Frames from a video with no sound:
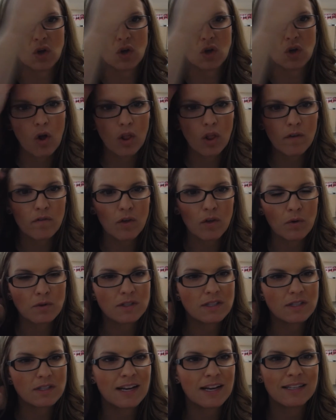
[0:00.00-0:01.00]
all of those
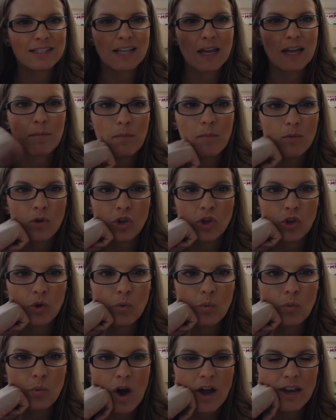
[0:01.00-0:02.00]
things that you
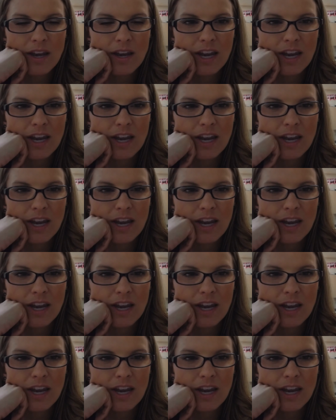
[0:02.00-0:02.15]
want